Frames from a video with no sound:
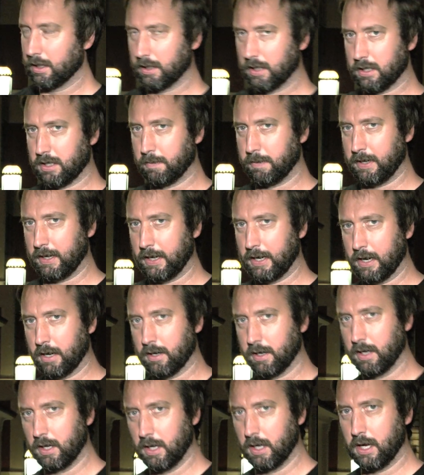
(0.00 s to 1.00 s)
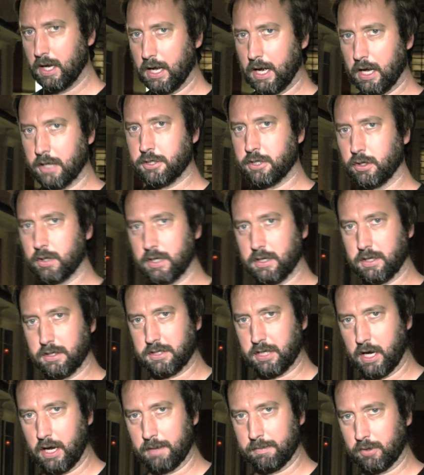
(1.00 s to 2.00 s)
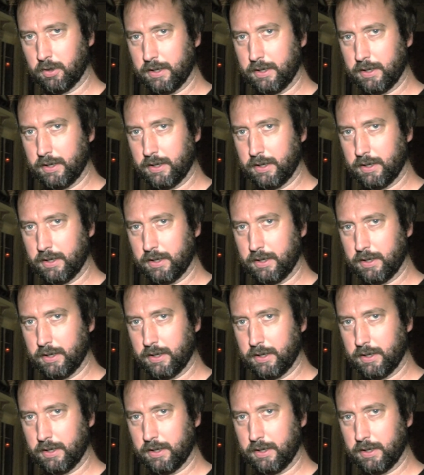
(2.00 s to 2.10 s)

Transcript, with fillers: Good to be here. Uh, tune into Tom